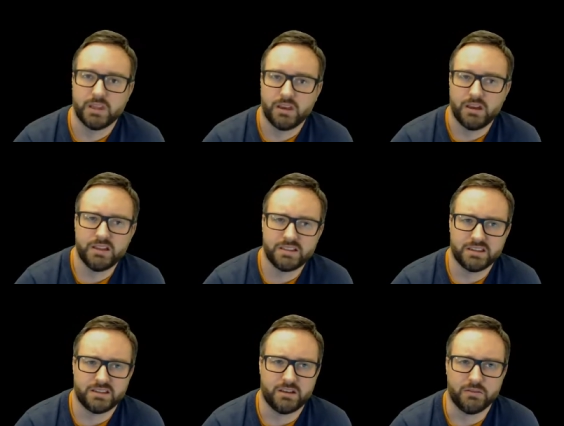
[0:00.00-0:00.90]
Ask
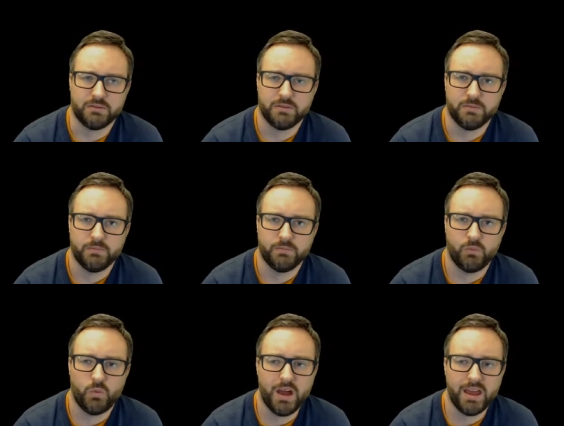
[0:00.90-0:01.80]
yourself,
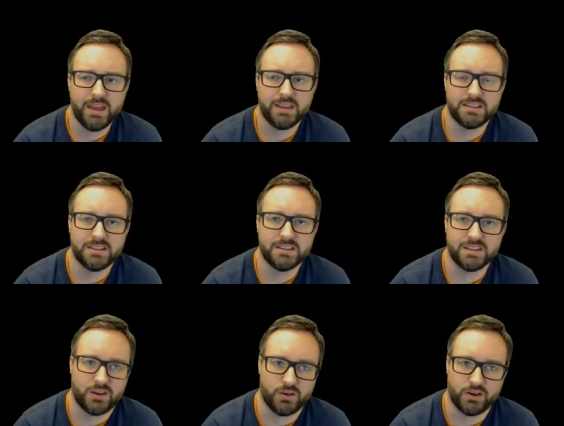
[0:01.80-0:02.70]
why is
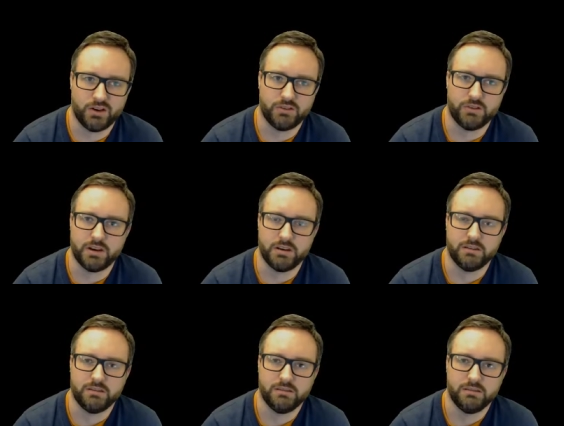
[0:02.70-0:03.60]
insecure code written?
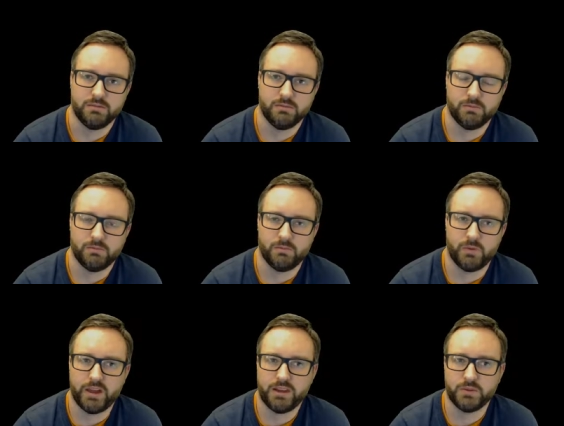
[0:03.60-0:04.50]

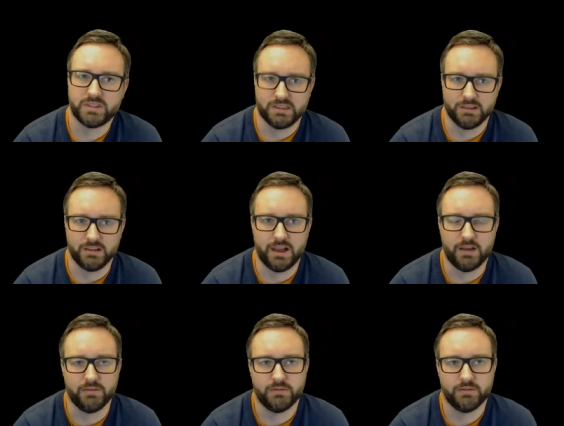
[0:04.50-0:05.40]
Why do we still have
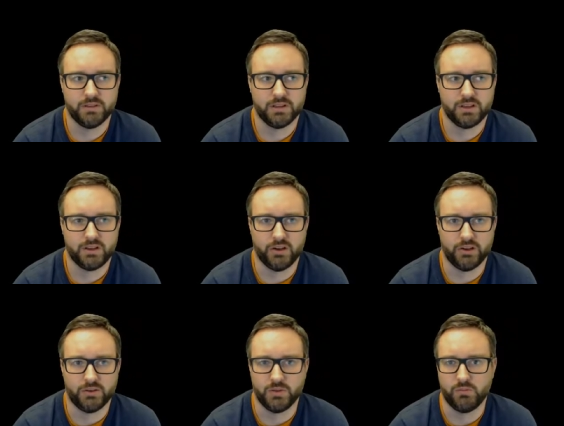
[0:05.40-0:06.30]
code
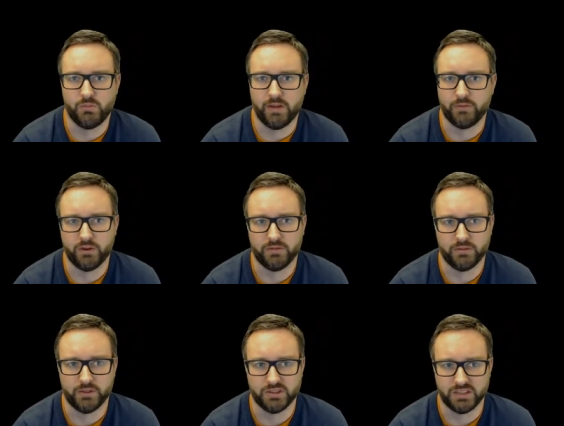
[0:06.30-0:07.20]
with buffer
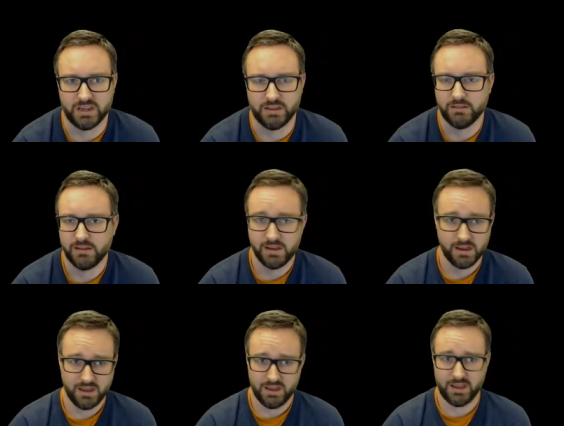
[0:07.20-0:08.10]
overflows in it?
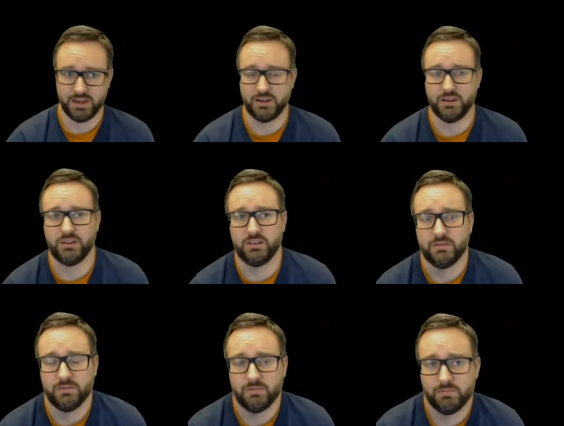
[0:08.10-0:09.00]
And new
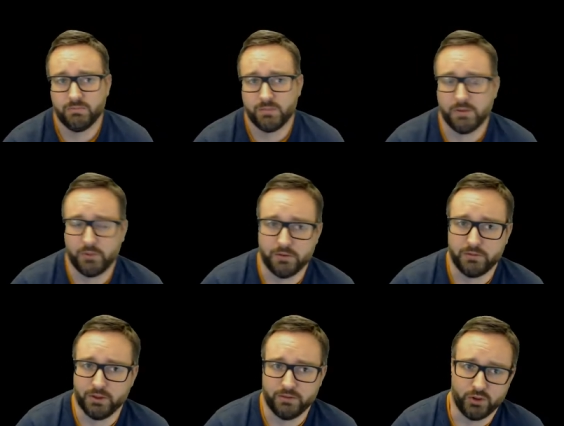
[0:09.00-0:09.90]
buffer
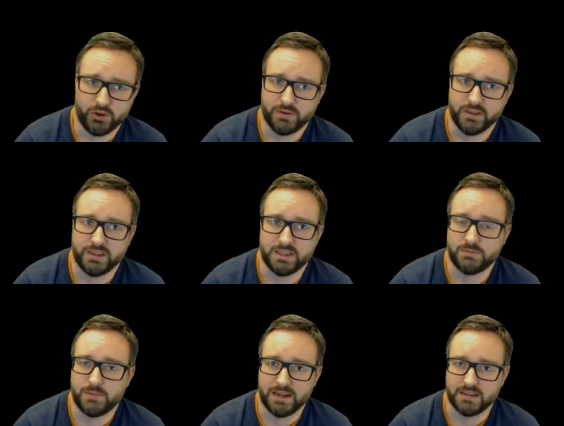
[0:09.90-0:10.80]
overflow vulnerabilities
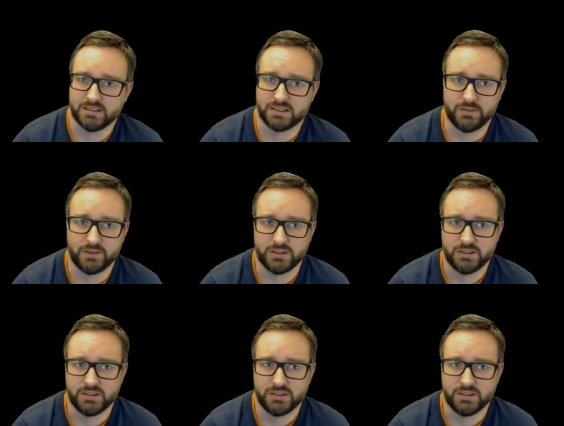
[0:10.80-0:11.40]
being discovered?